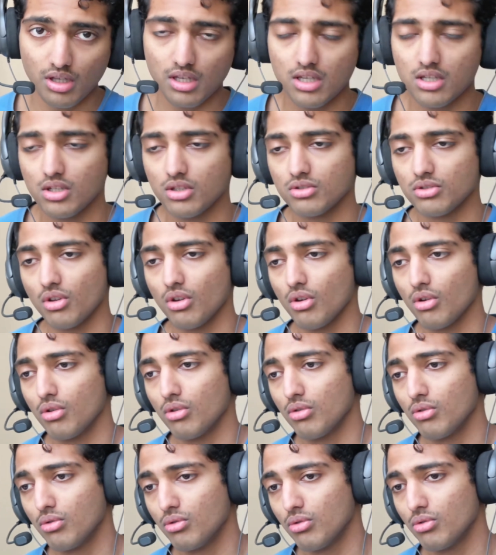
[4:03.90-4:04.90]

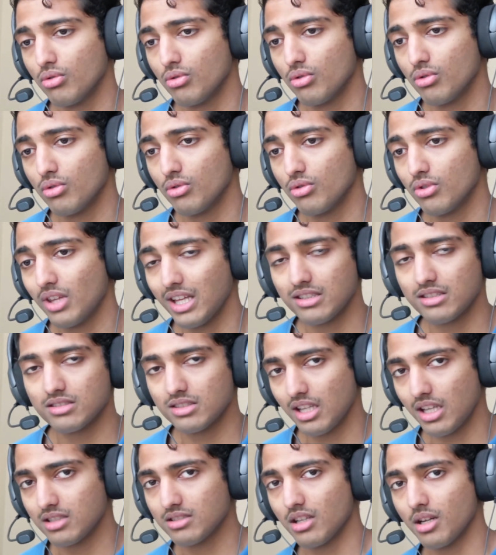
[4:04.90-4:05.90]
So
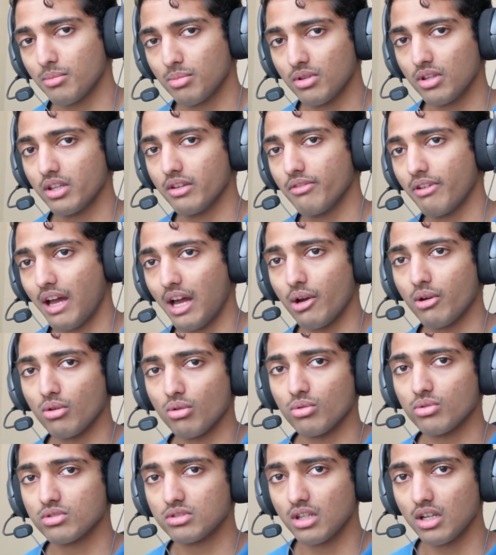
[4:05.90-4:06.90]
that's I believe how it all
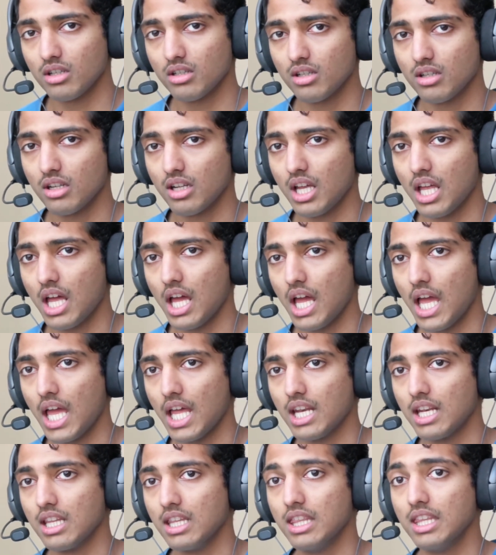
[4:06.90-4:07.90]
started,
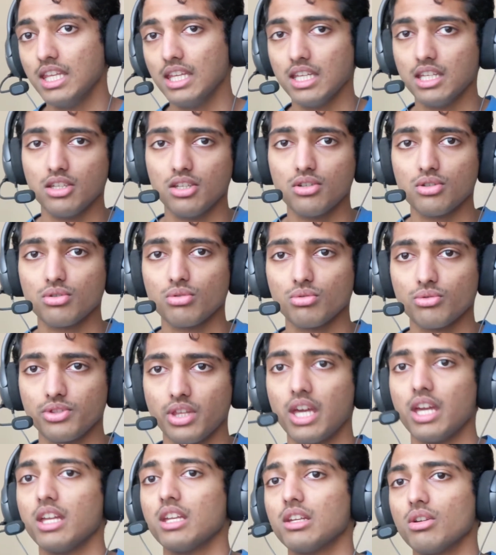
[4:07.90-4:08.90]
and the initial
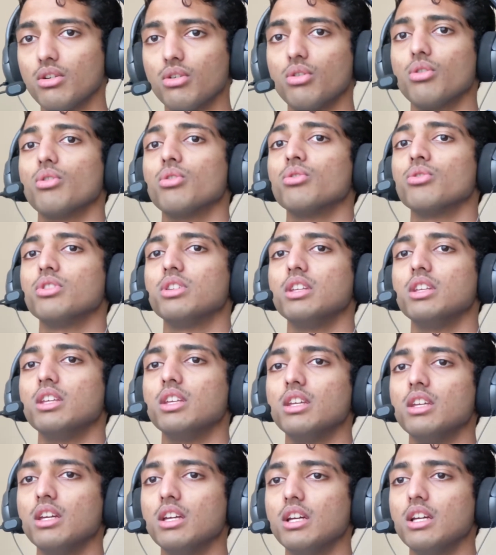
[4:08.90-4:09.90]
date, or
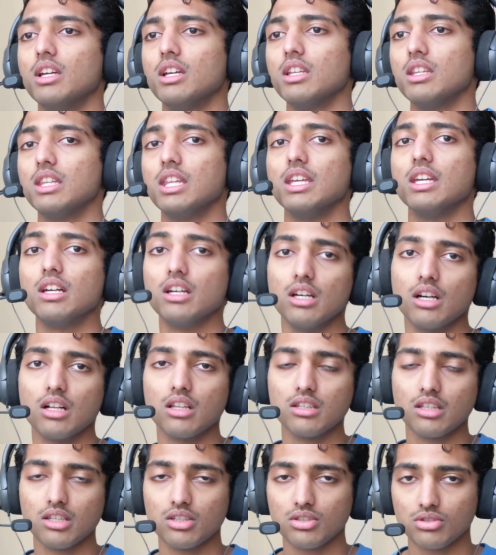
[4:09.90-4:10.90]
the
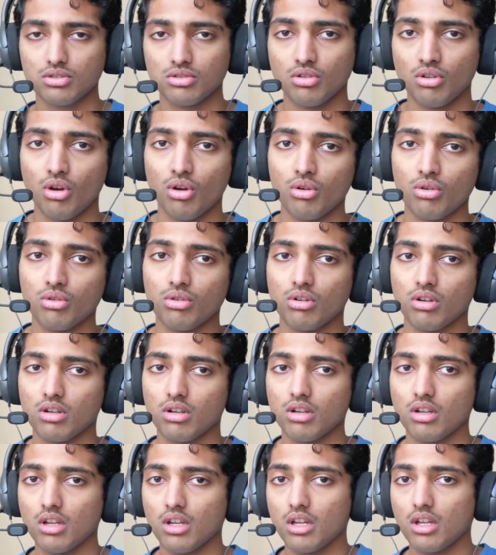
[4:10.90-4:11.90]
earliest known
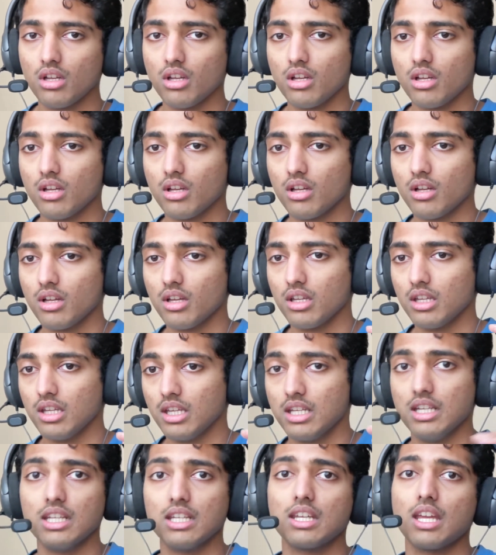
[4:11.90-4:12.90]

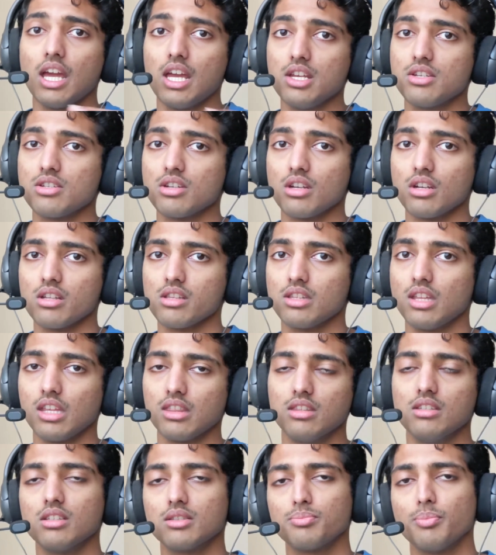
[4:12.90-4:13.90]
indication that
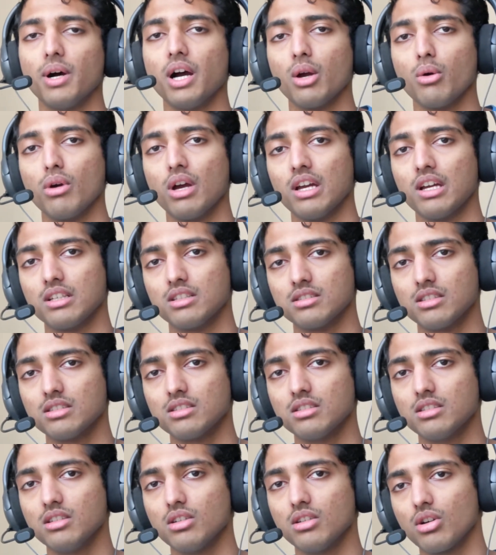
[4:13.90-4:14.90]
this spyware
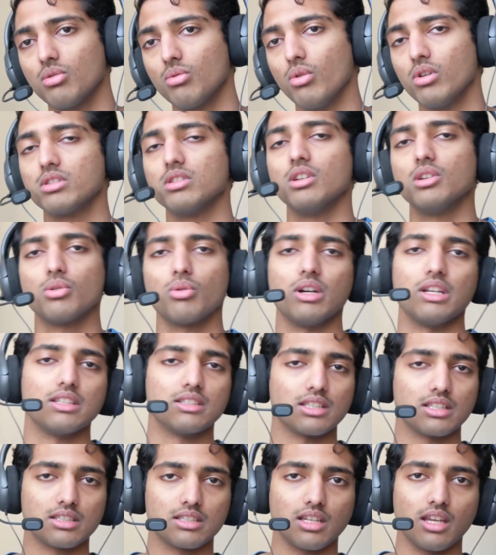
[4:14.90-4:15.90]
existed, was in
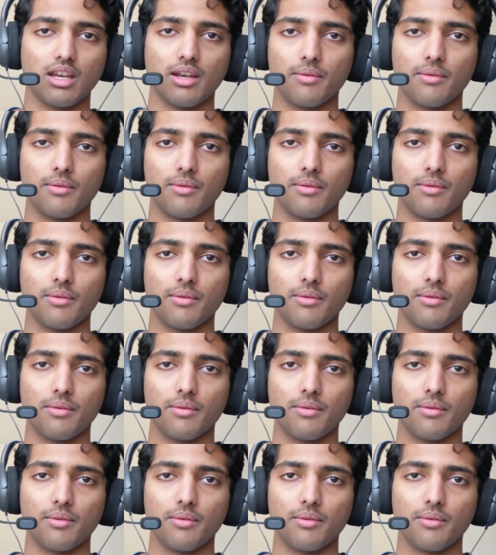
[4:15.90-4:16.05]
2016.